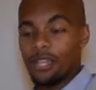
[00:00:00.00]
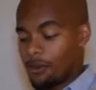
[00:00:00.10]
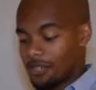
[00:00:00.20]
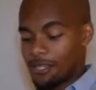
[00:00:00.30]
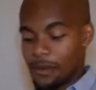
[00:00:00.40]

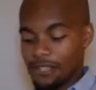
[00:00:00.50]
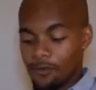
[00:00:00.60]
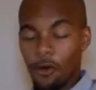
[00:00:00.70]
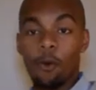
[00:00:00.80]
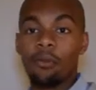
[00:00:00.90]
Do I see
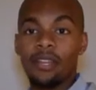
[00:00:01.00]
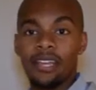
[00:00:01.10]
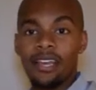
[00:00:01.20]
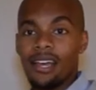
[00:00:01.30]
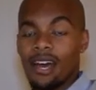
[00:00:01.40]
myself
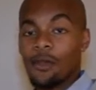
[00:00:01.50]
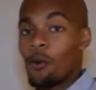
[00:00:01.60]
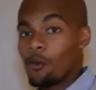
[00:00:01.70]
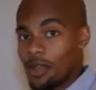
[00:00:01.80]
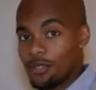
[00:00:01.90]
opening an
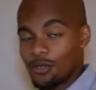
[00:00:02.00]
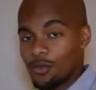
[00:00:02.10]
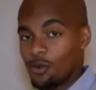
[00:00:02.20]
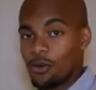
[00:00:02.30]
online store?